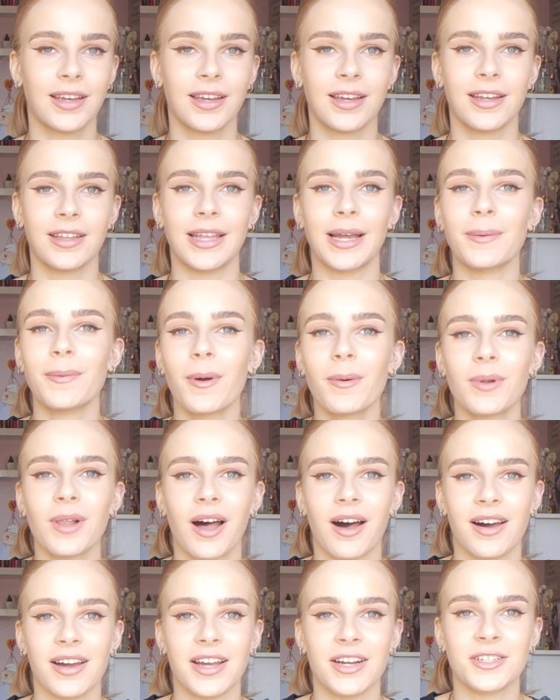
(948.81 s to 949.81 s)
Now, I won't
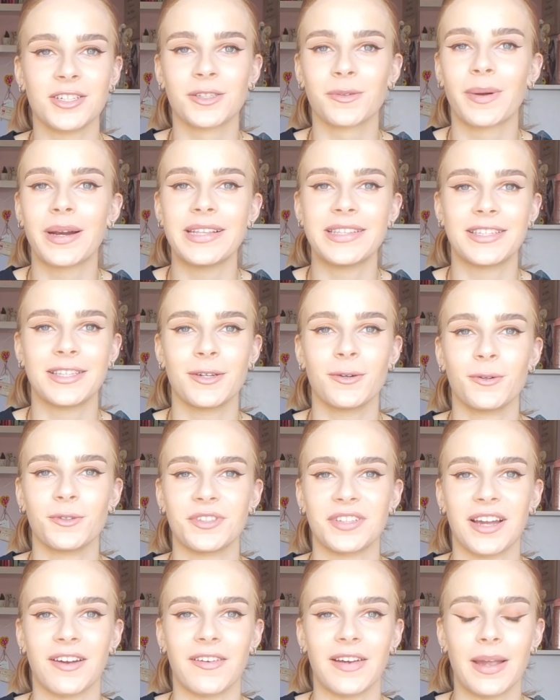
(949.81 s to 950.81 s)
lie, I just went into the
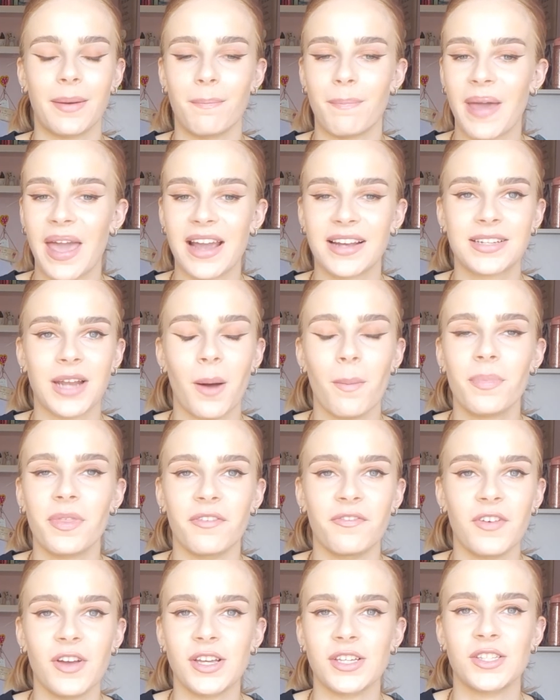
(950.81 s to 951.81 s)
Ordinary and picked up the
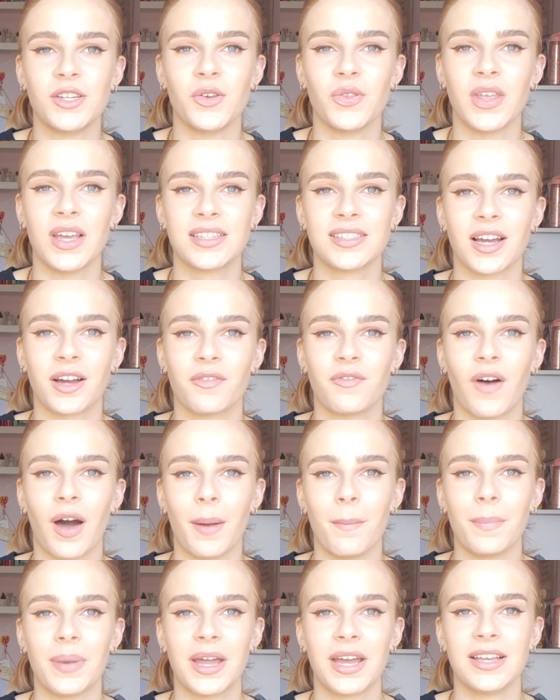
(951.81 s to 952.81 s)
first 2 things I could
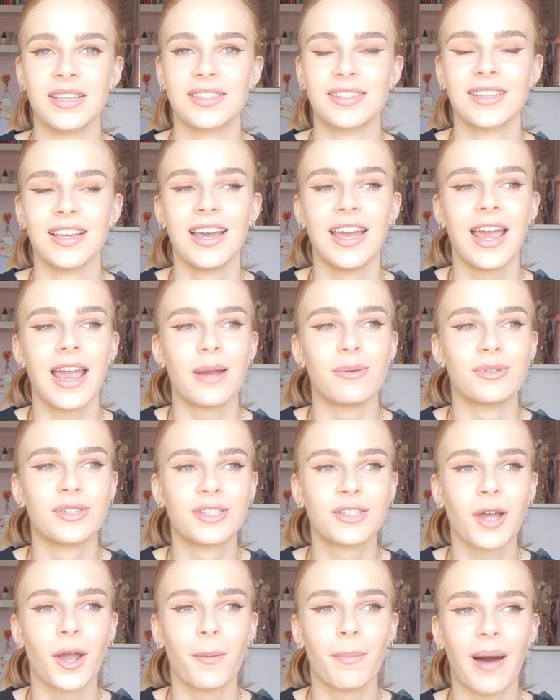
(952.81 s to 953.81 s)
find because it was
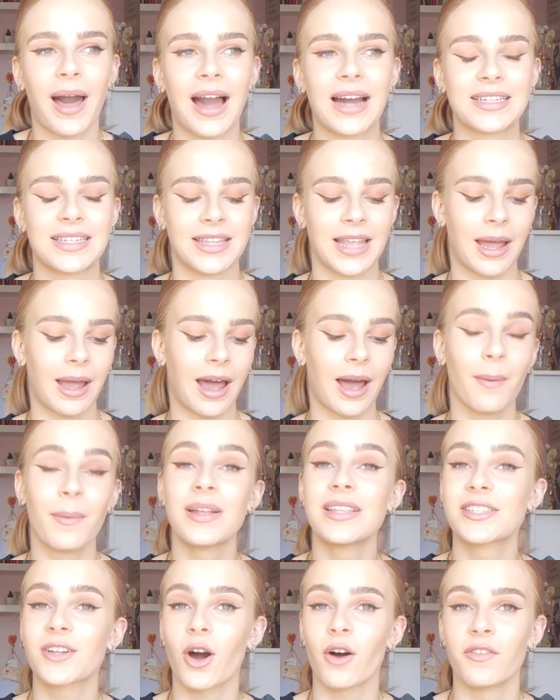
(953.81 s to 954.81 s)
so packed in there. I
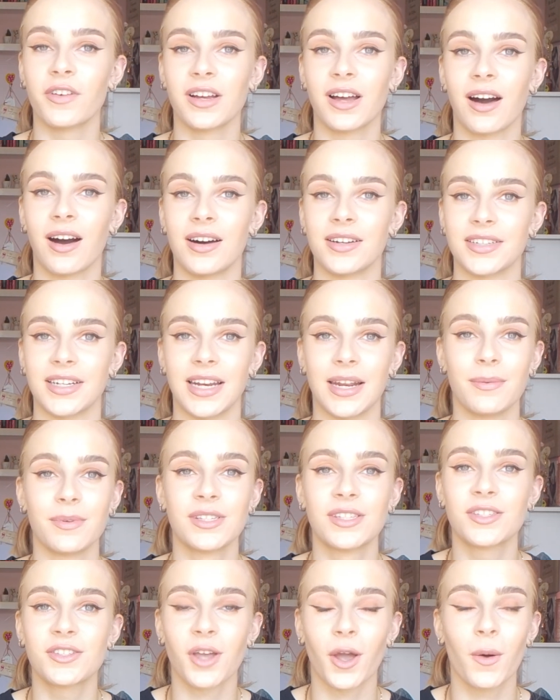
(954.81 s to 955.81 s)
went to Covent Garden, it was
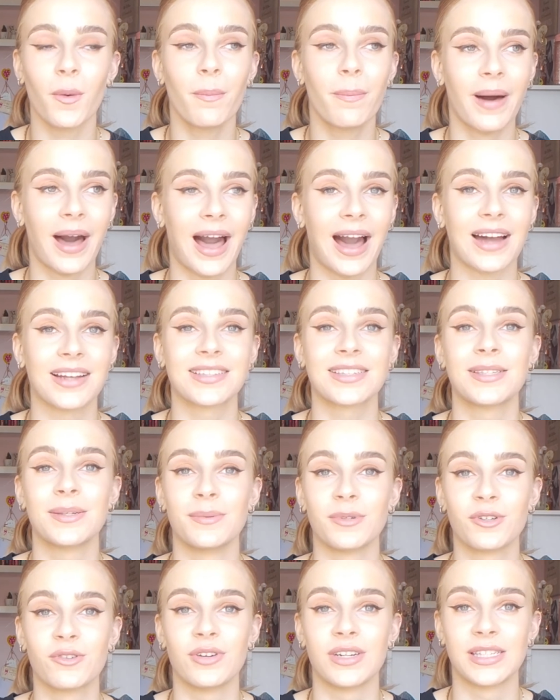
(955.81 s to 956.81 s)
so packed because
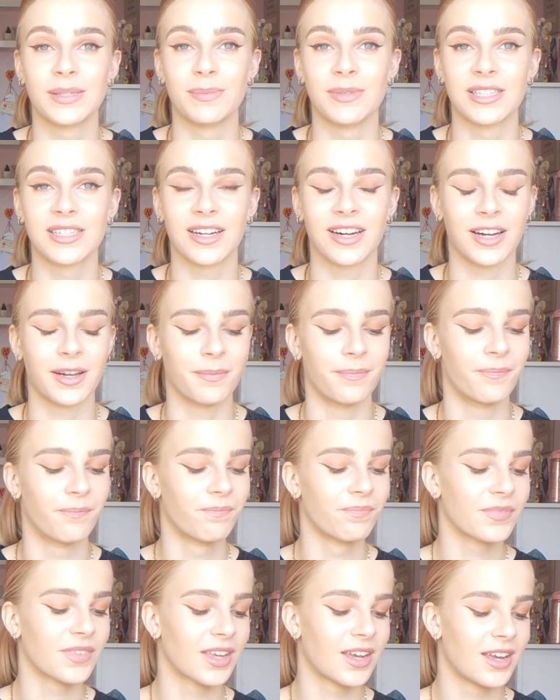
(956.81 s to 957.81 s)
it was Christmas time.
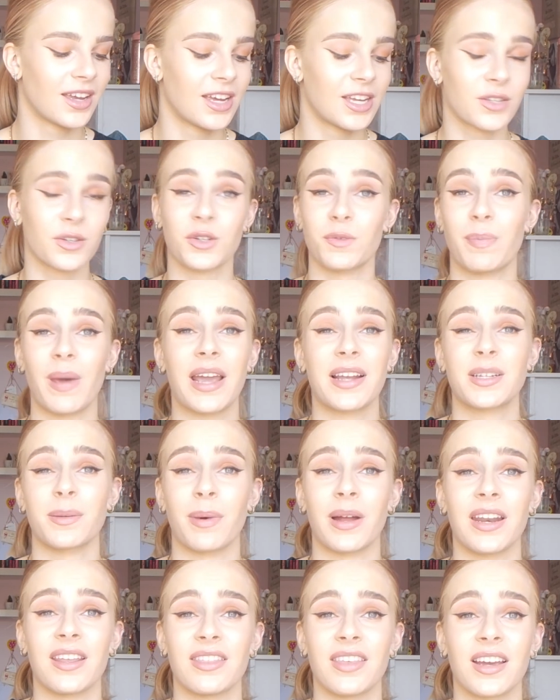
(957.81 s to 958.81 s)
So I just picked up
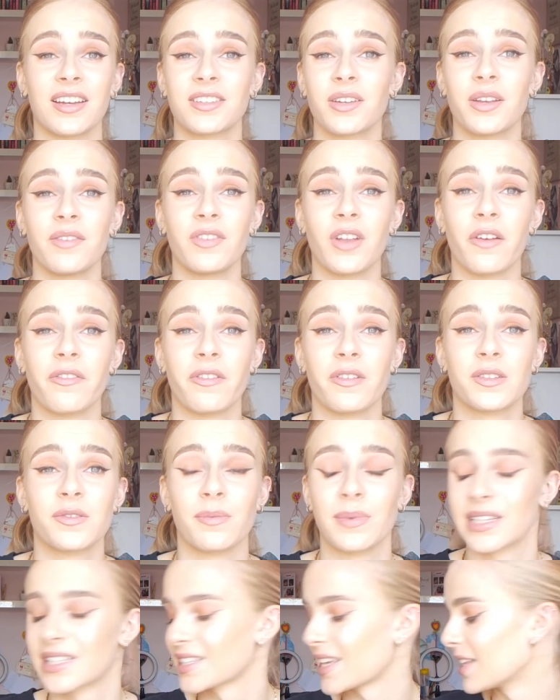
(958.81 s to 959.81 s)
anything. I didn't even know if it was for
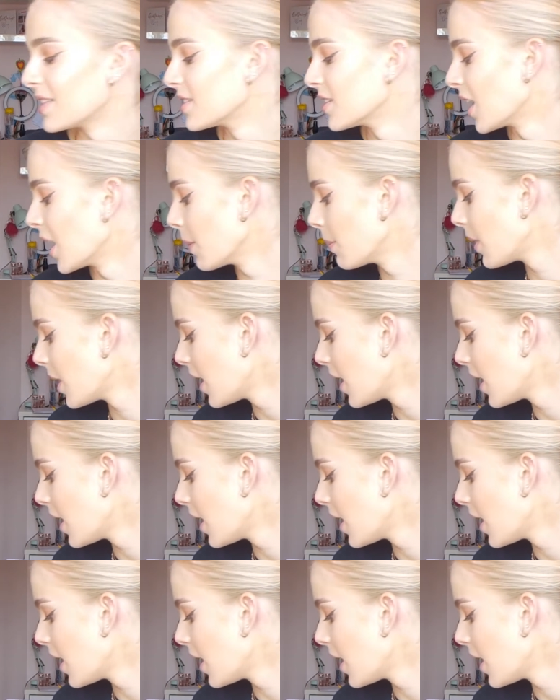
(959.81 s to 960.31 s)
my skin type.